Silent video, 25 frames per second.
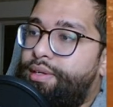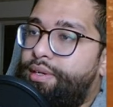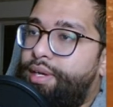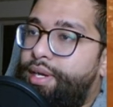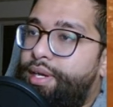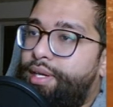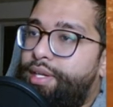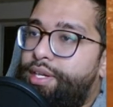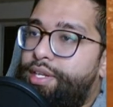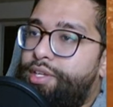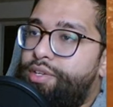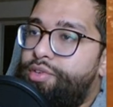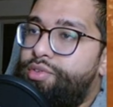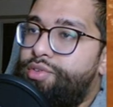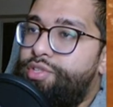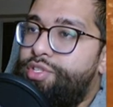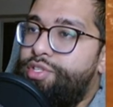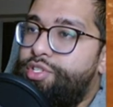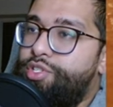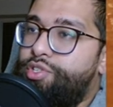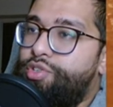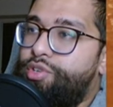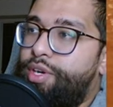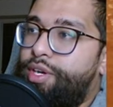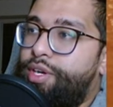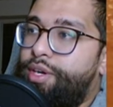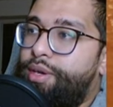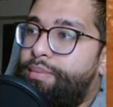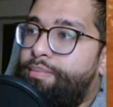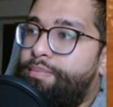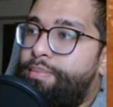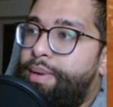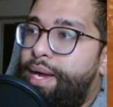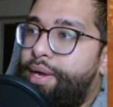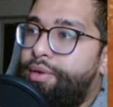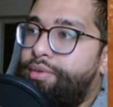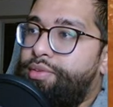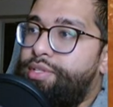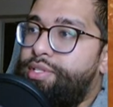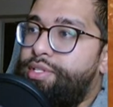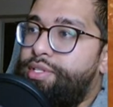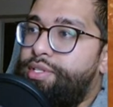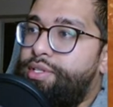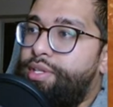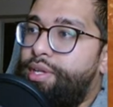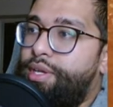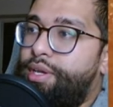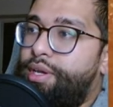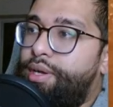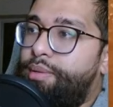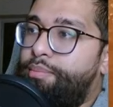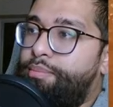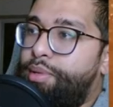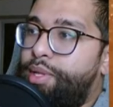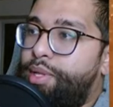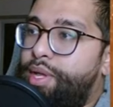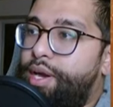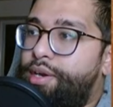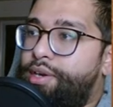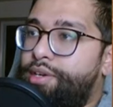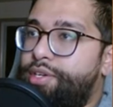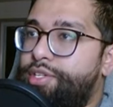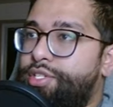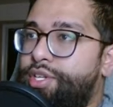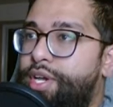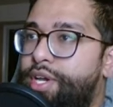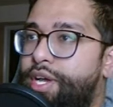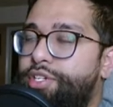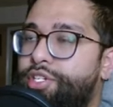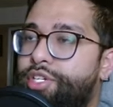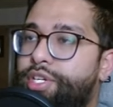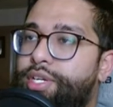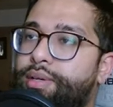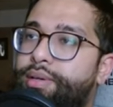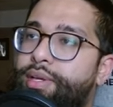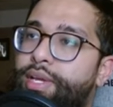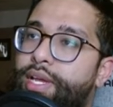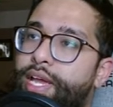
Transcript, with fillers: I'm going to use this trigger, bounce the blocker Sanji.